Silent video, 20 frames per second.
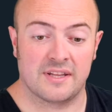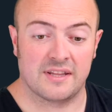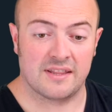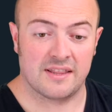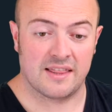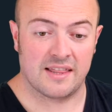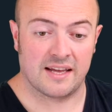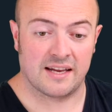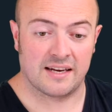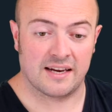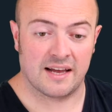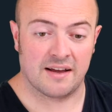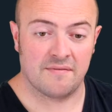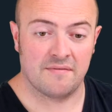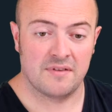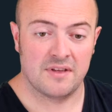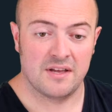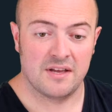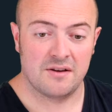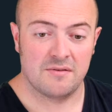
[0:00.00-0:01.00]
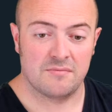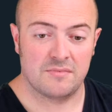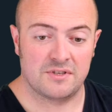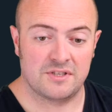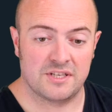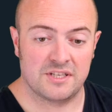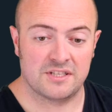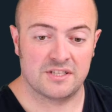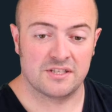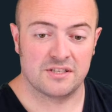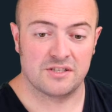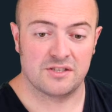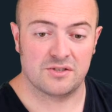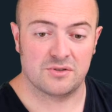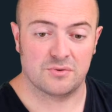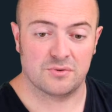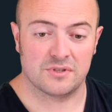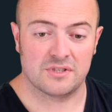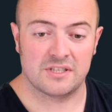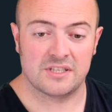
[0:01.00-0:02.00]
thing now, which is
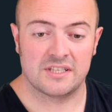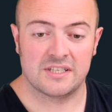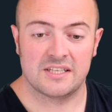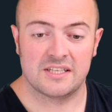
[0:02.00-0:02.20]
sort.